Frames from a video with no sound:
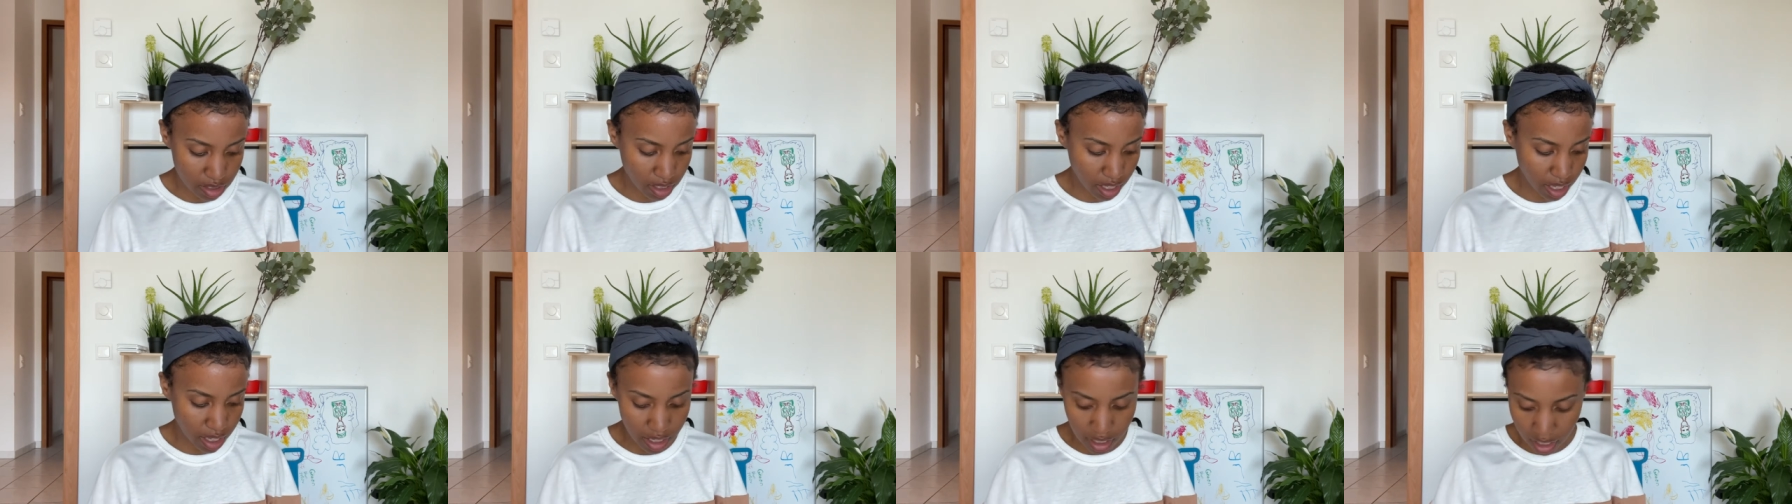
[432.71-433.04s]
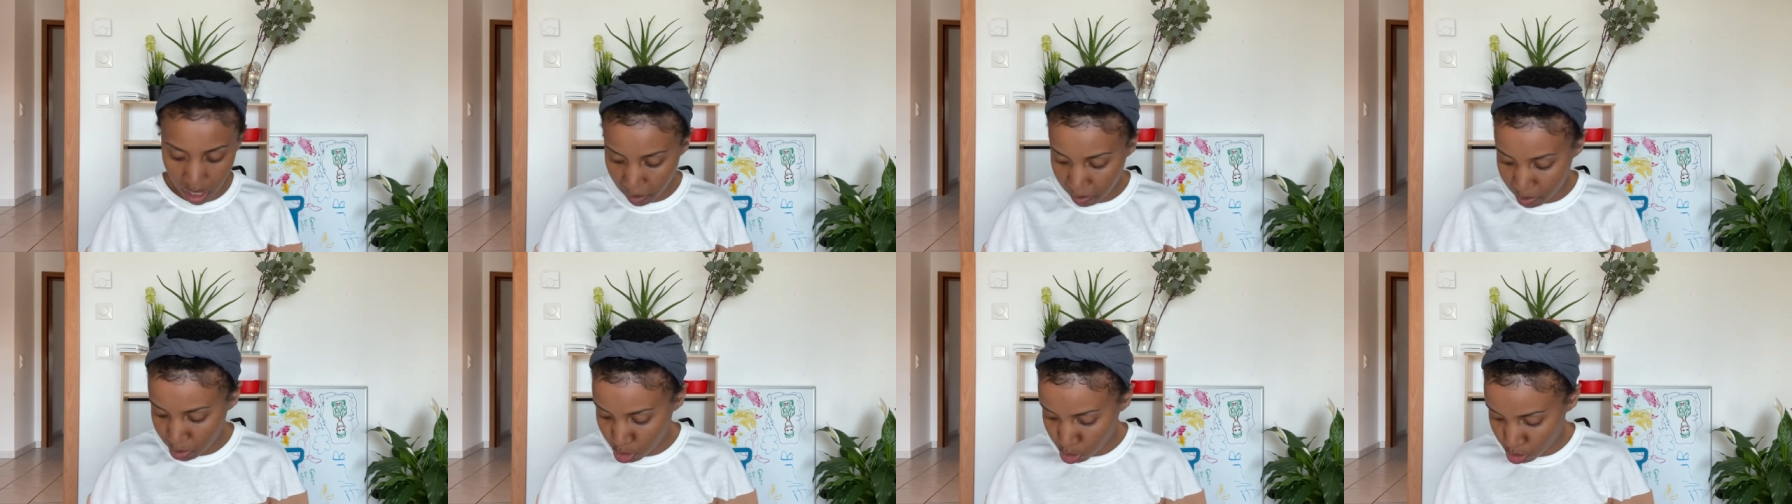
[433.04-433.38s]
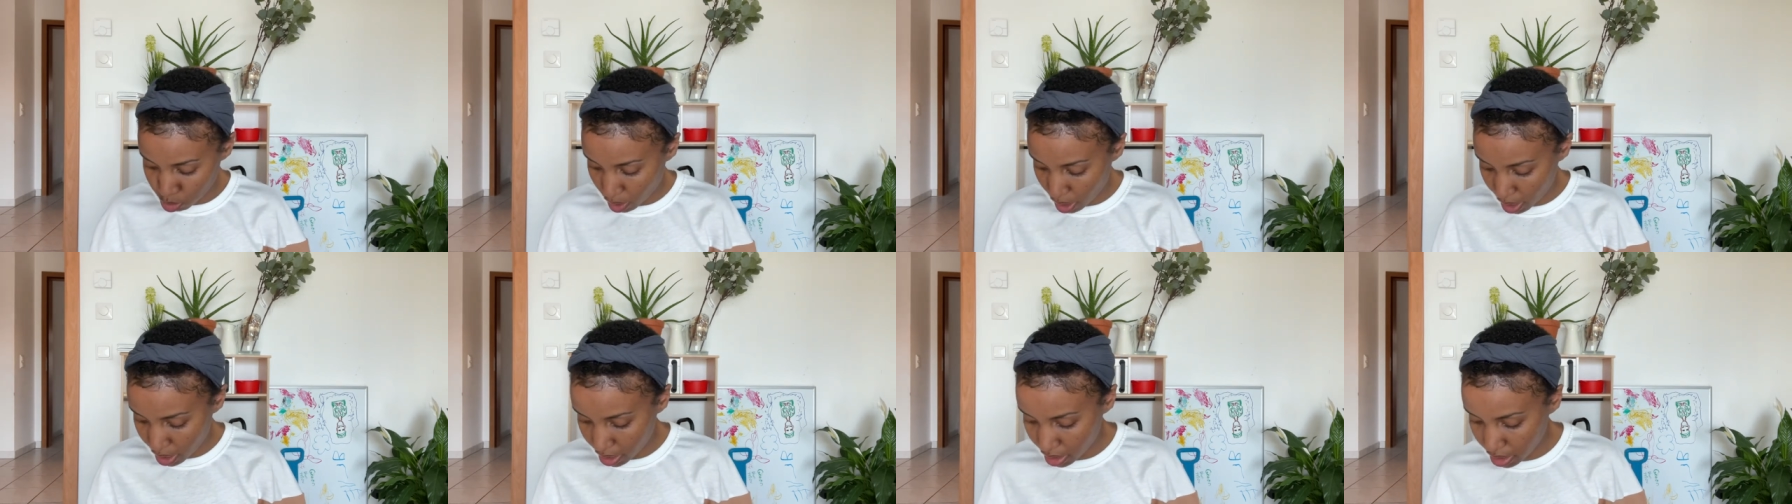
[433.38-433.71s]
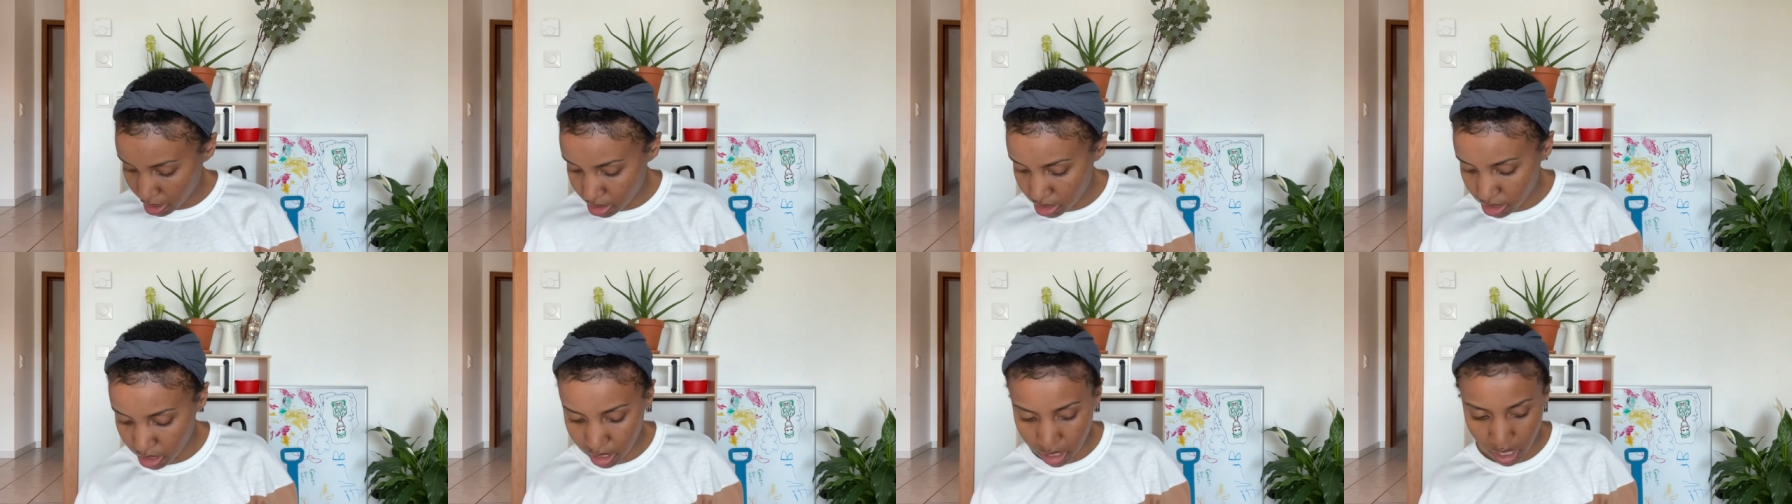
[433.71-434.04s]
like, I'm
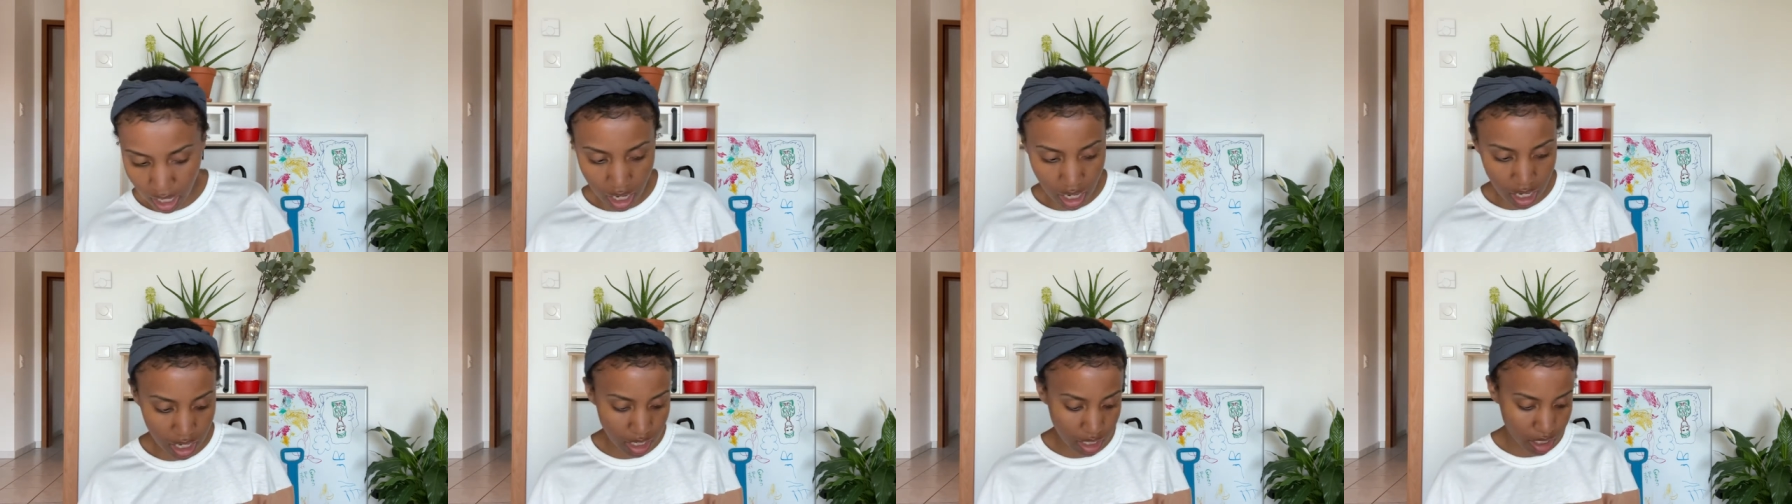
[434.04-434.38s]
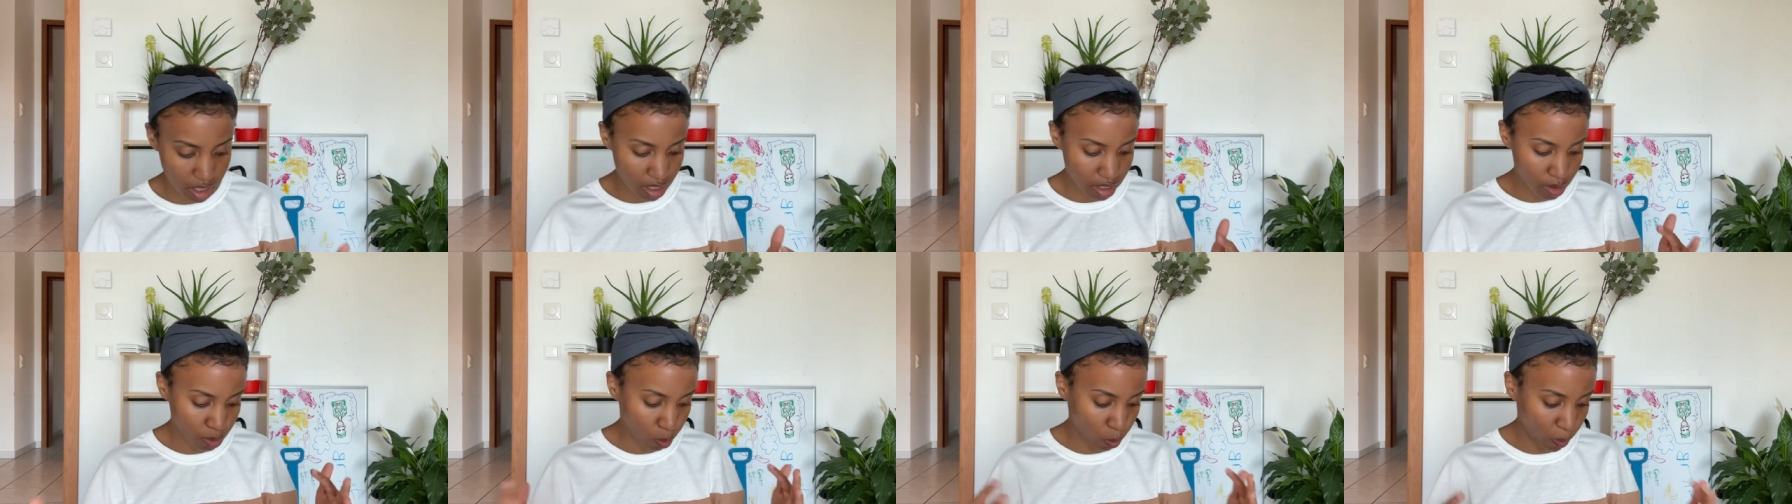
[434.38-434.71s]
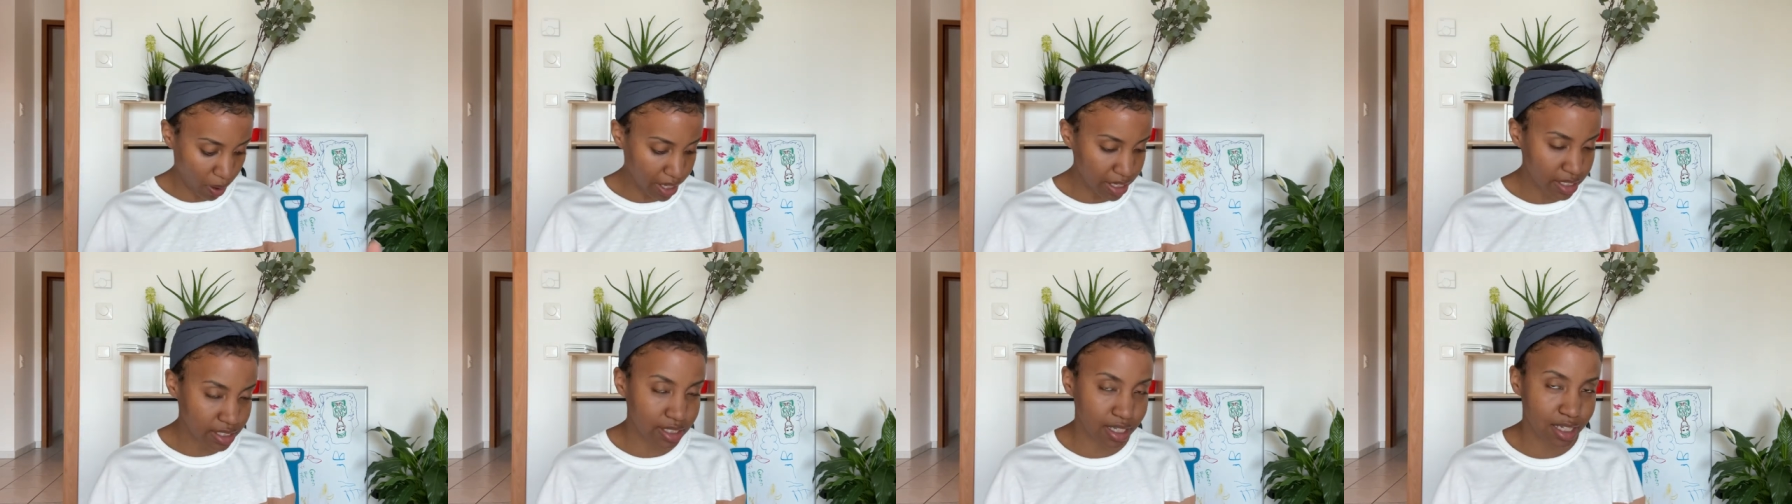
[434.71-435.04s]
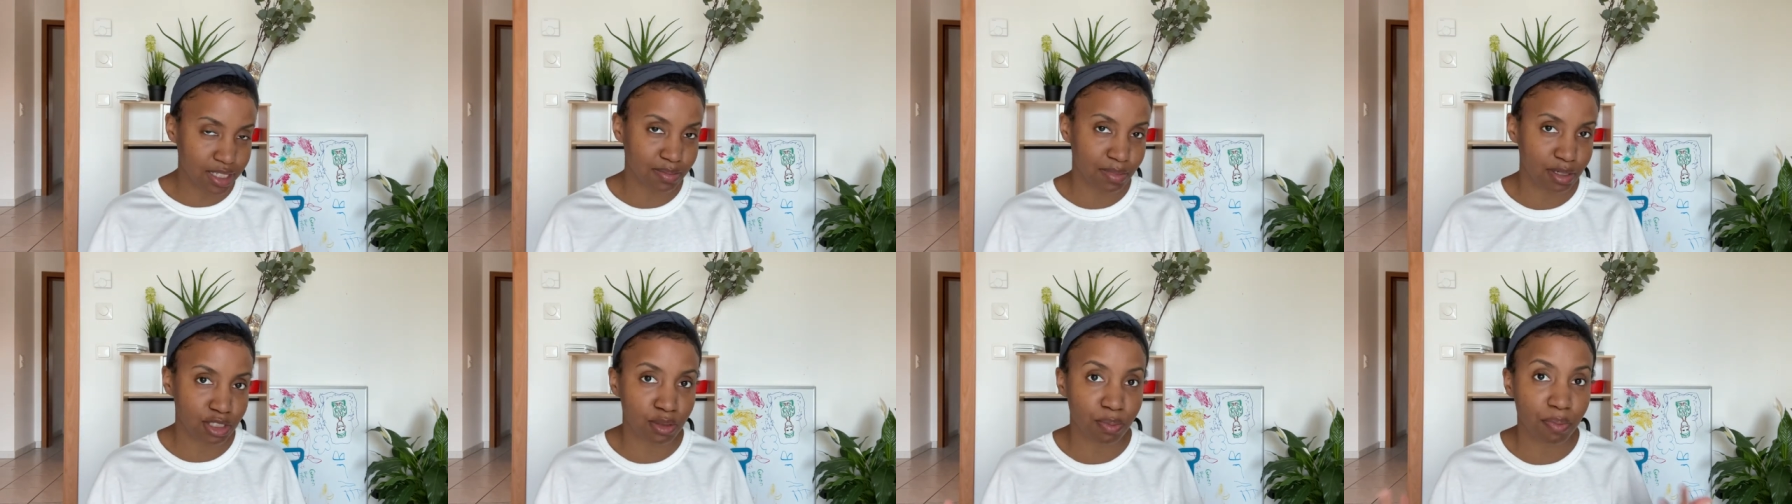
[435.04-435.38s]
trying to not waste
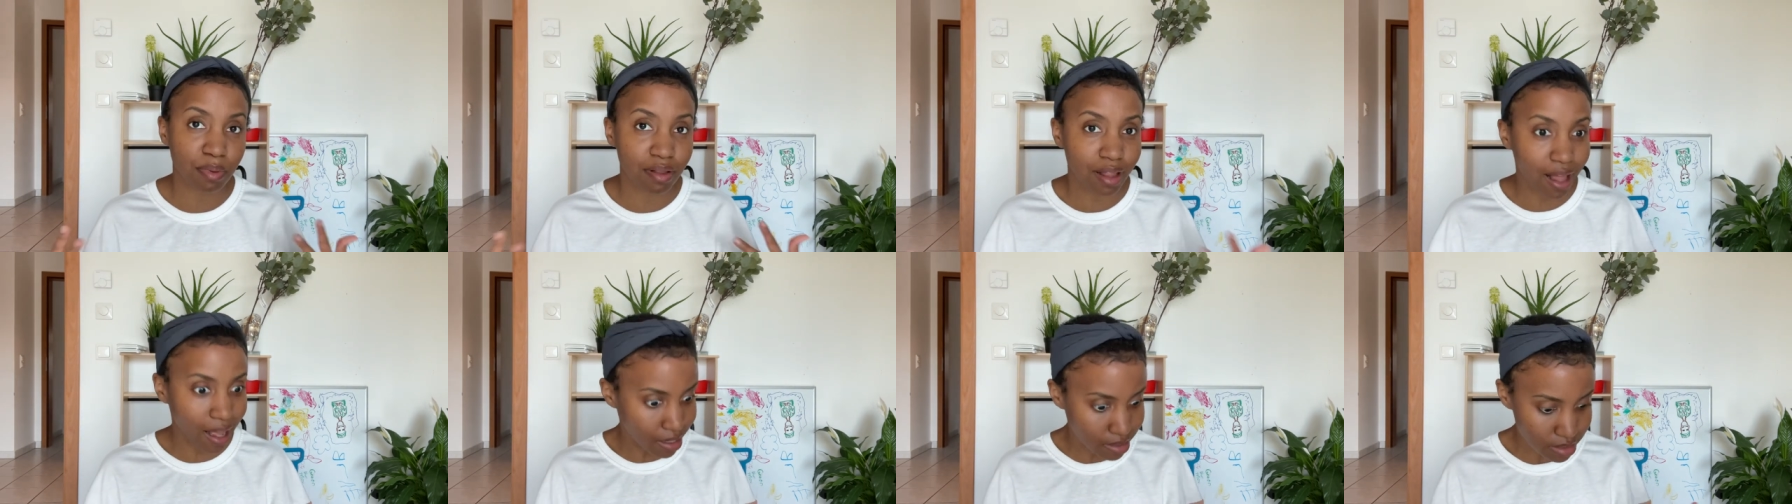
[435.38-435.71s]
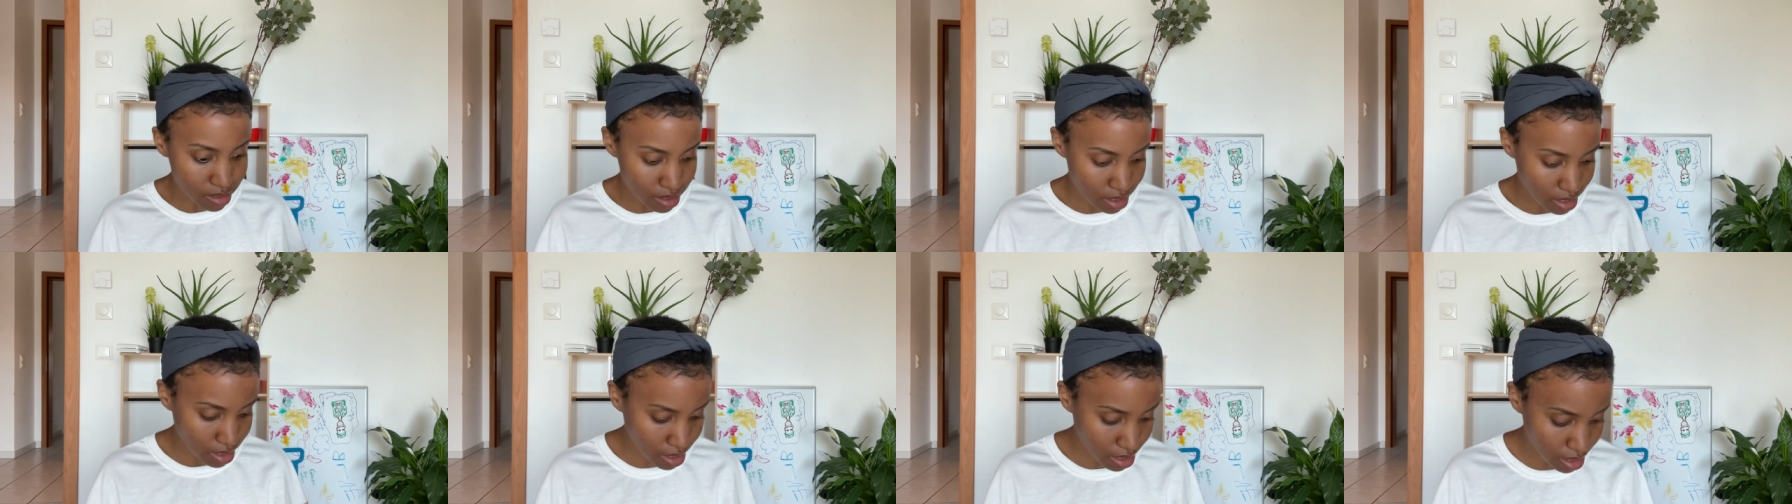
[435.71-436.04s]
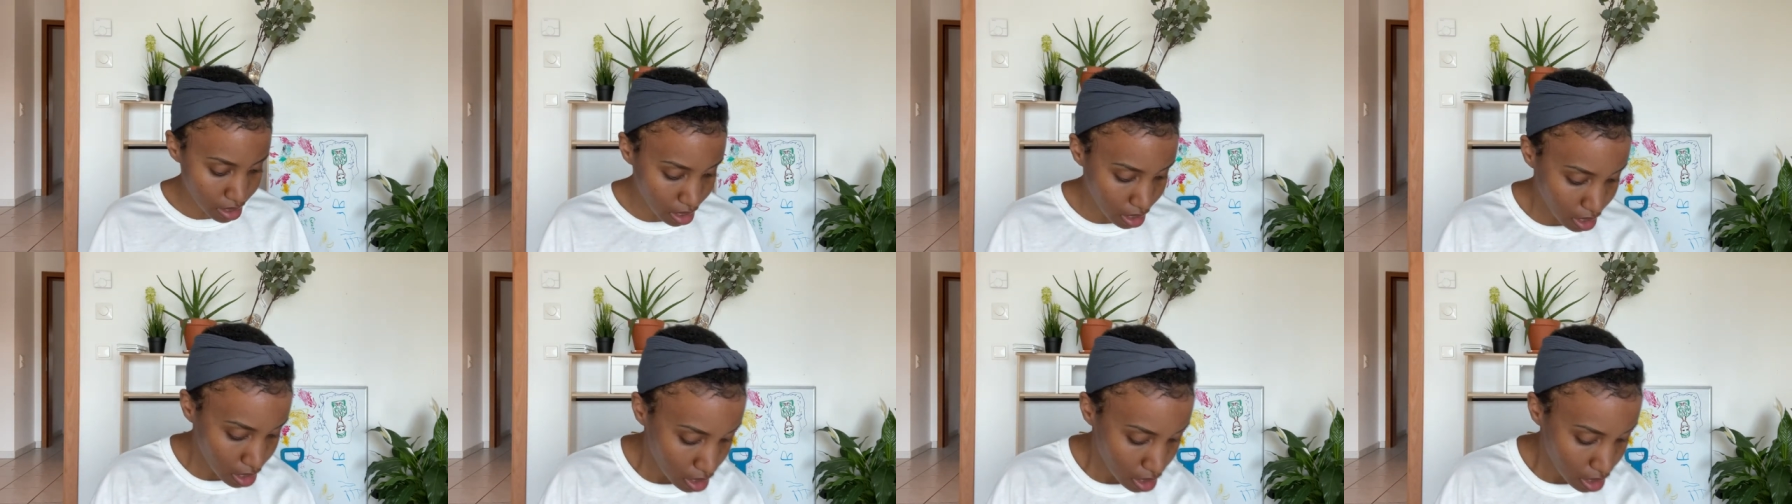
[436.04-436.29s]
as much plastic.